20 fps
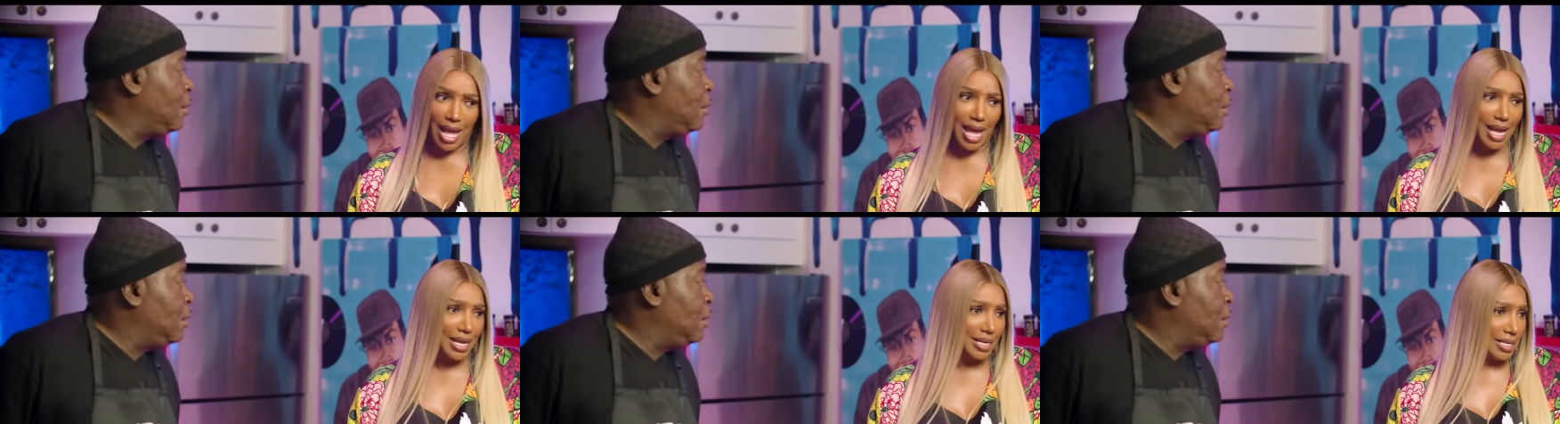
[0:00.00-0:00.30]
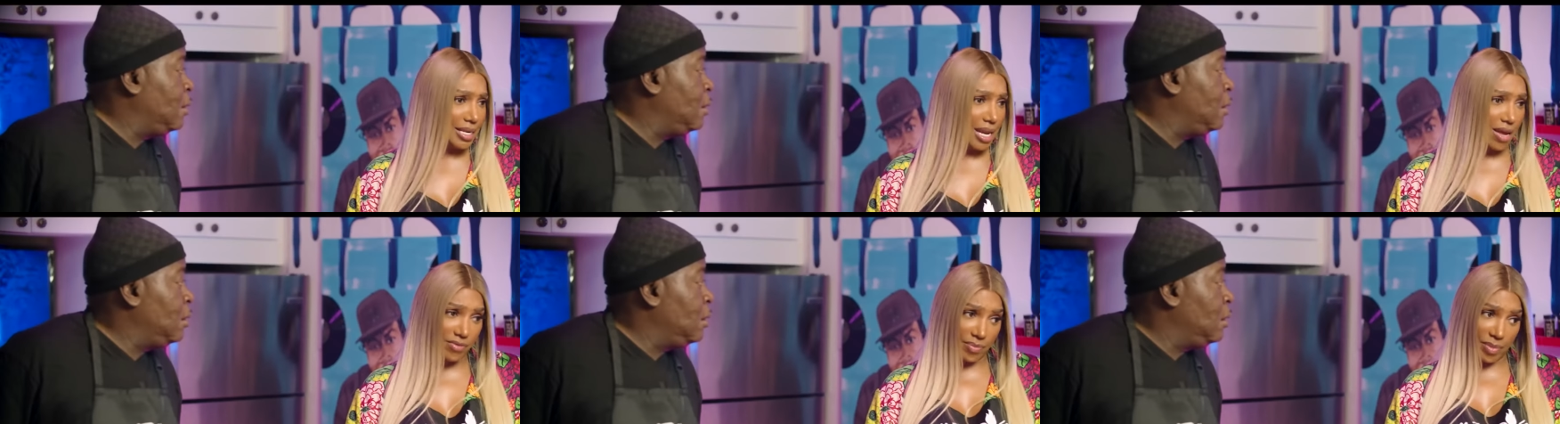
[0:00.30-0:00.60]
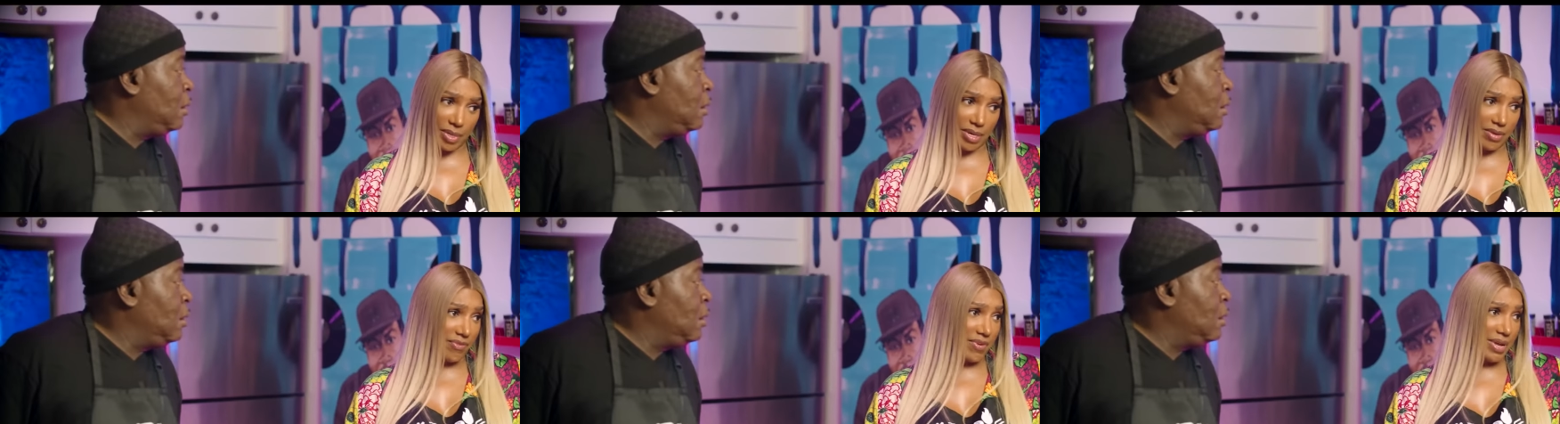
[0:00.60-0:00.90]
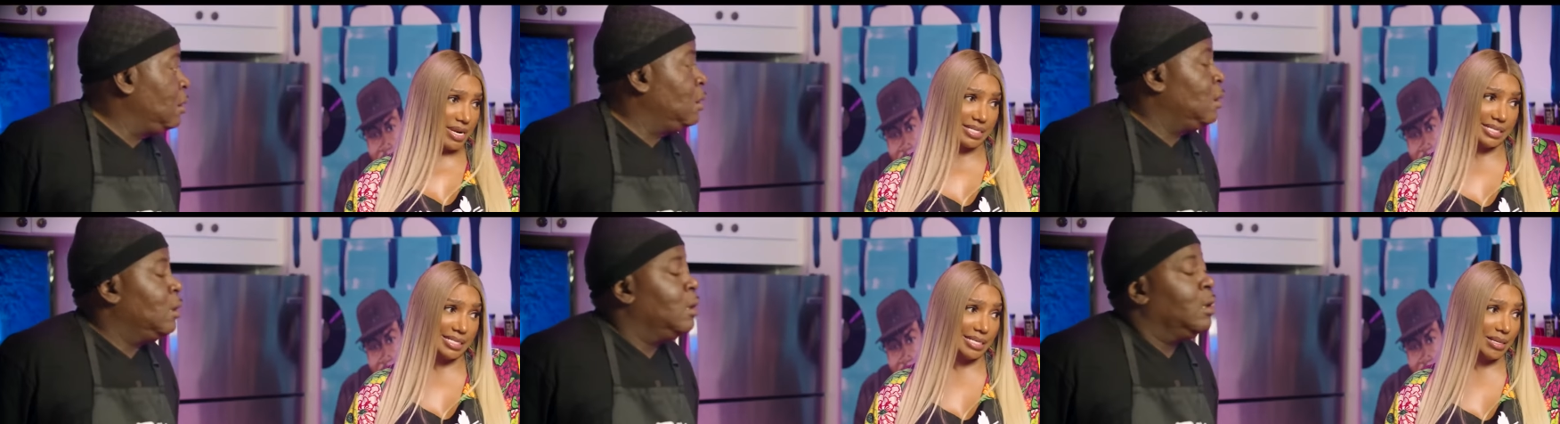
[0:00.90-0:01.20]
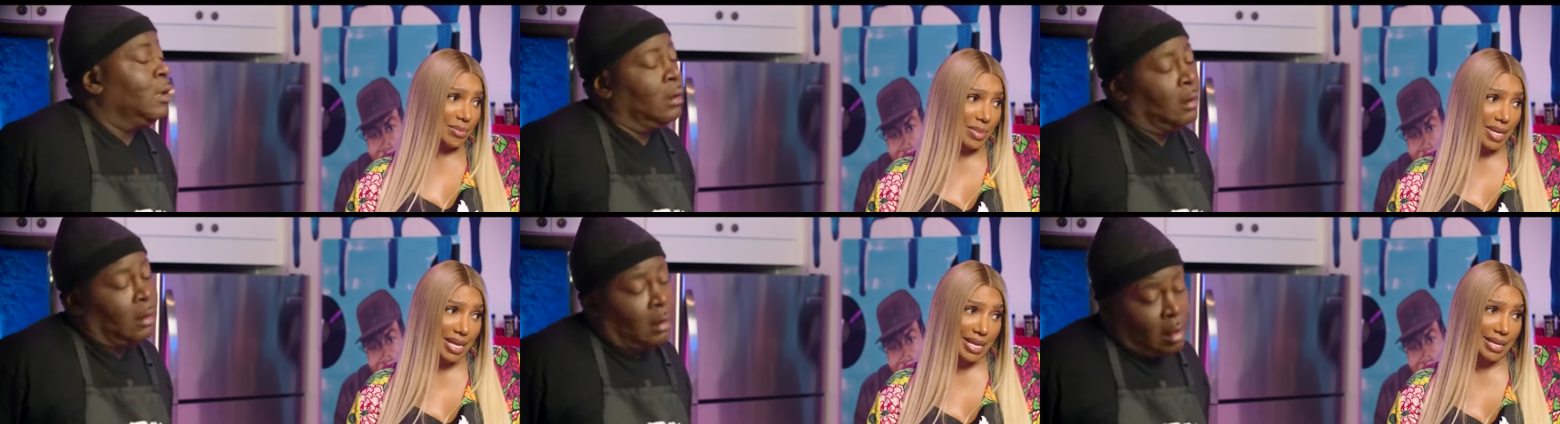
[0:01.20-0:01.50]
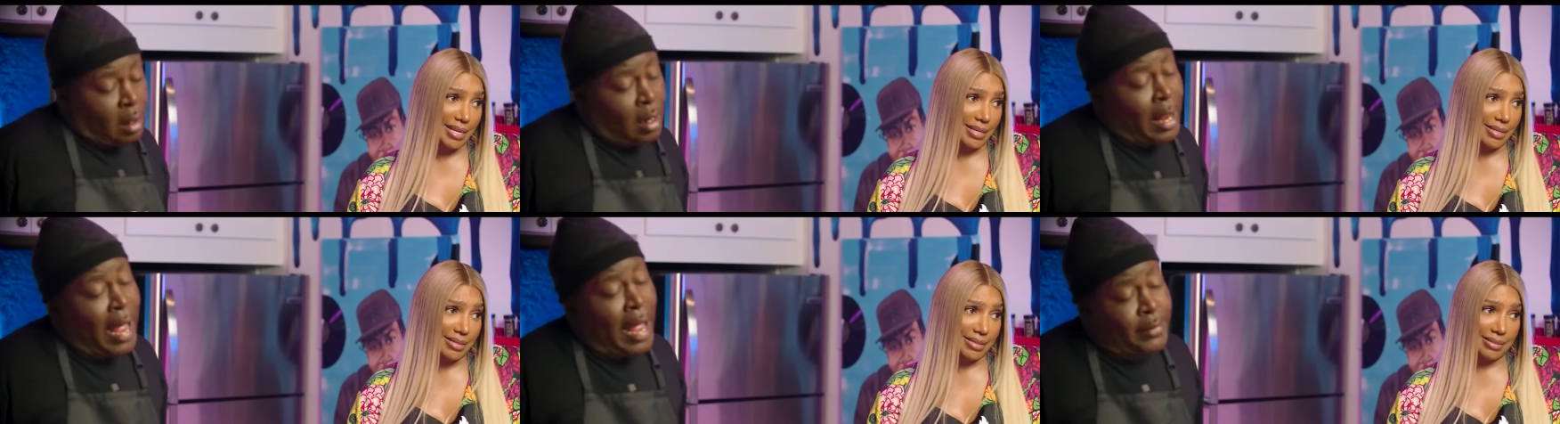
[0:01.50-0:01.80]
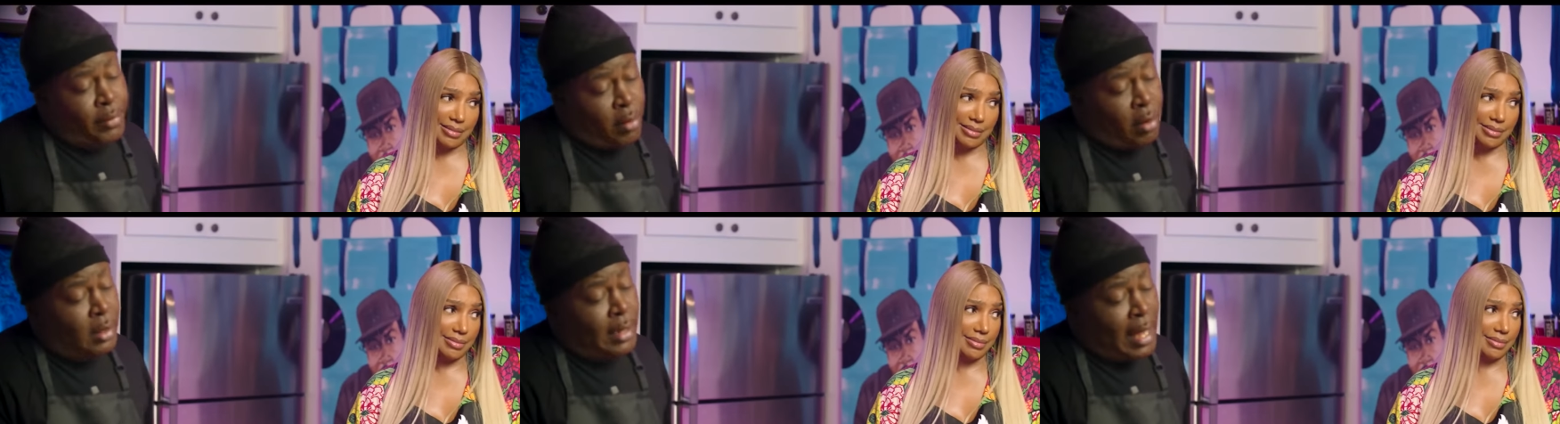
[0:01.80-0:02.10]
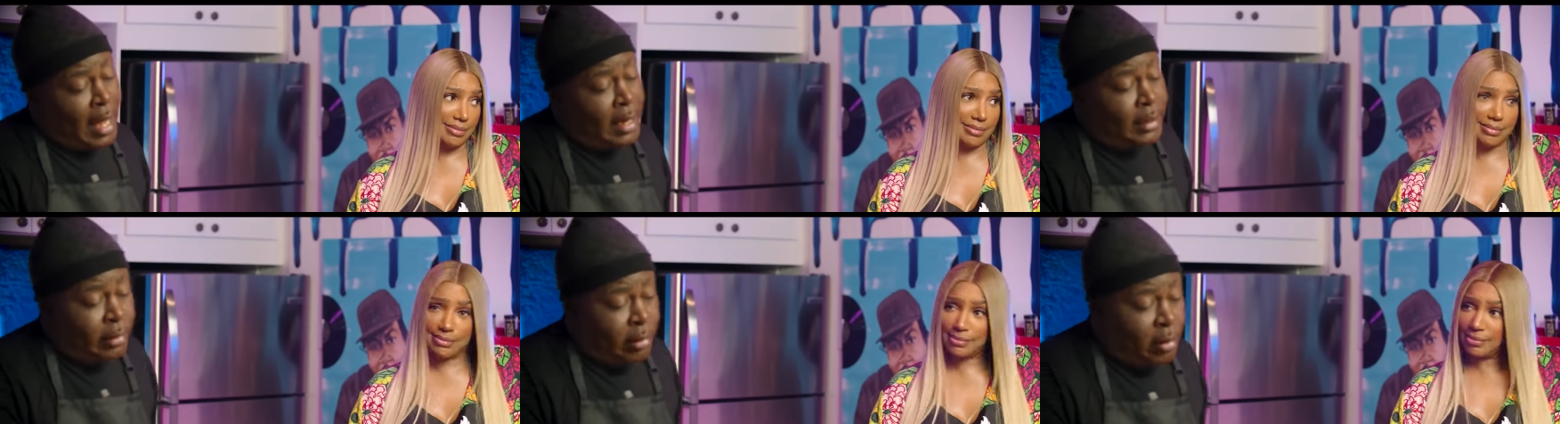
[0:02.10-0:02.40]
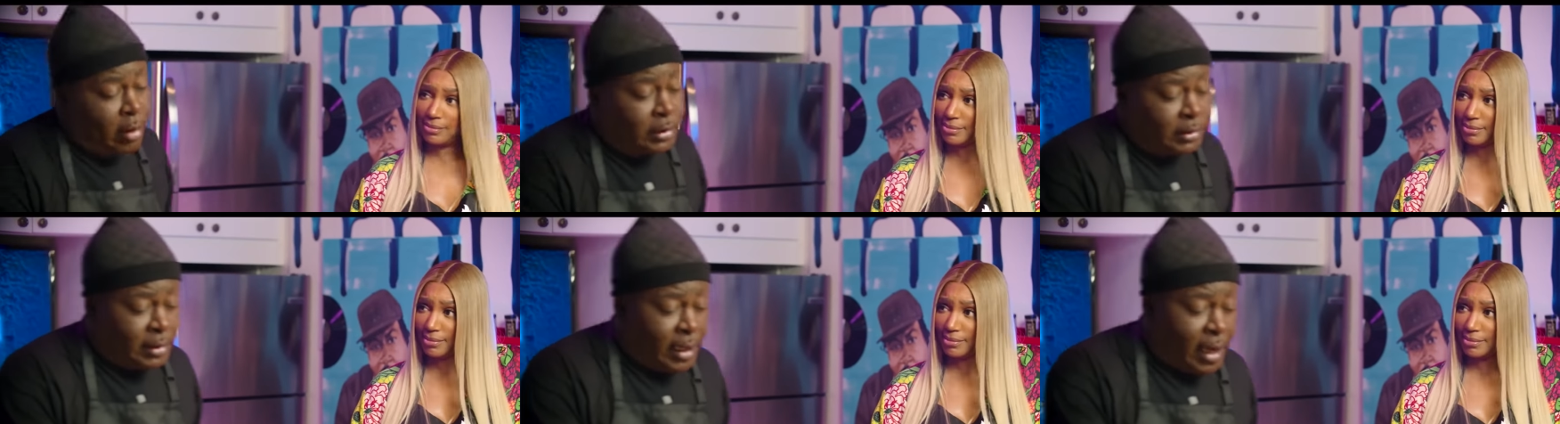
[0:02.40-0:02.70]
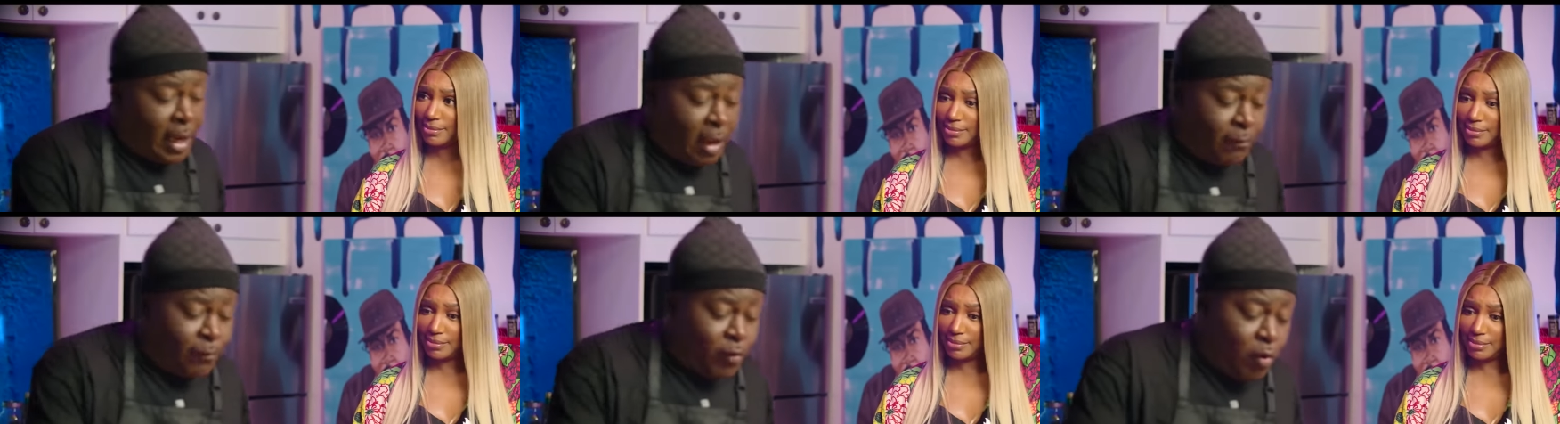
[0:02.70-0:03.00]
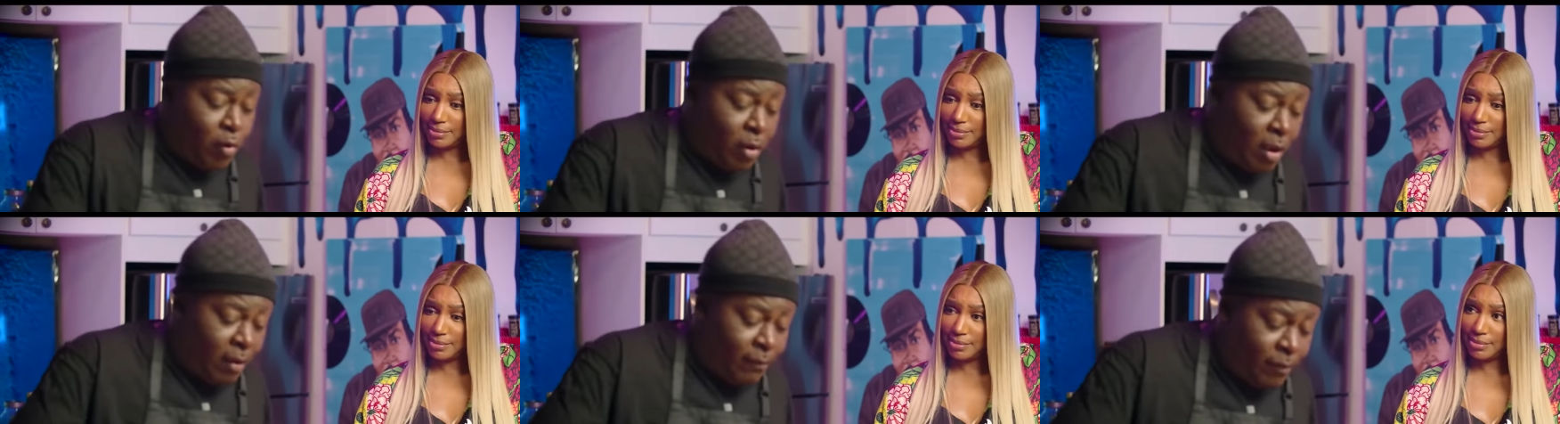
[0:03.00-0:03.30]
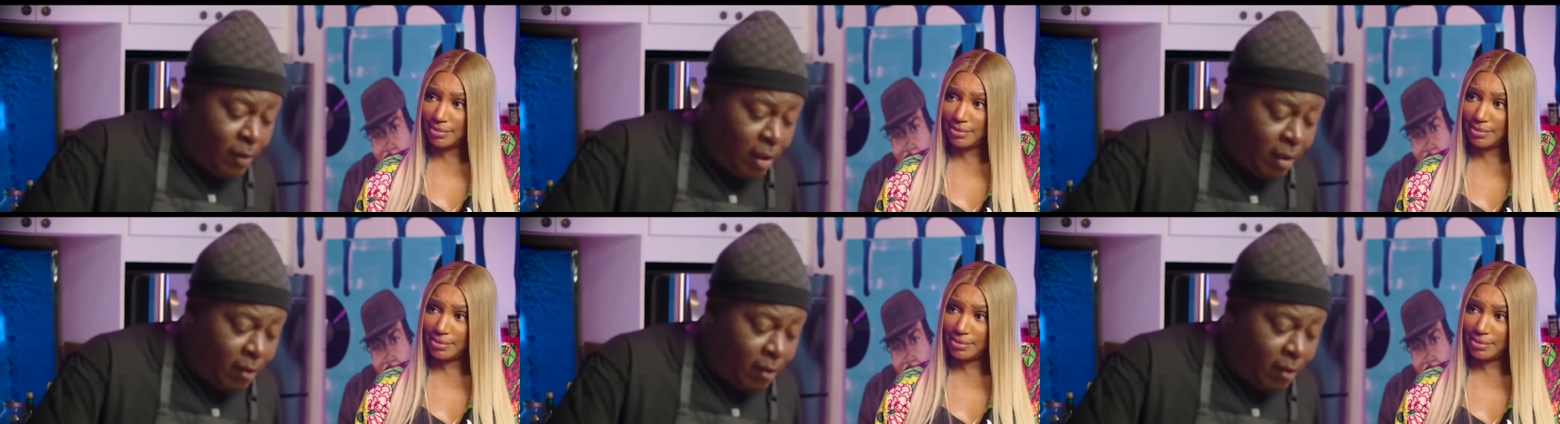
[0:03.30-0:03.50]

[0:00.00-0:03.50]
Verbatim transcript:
Speaker 1: That ain't never been a fantasy of mine.
Speaker 2: I know a lot of girls that if you if,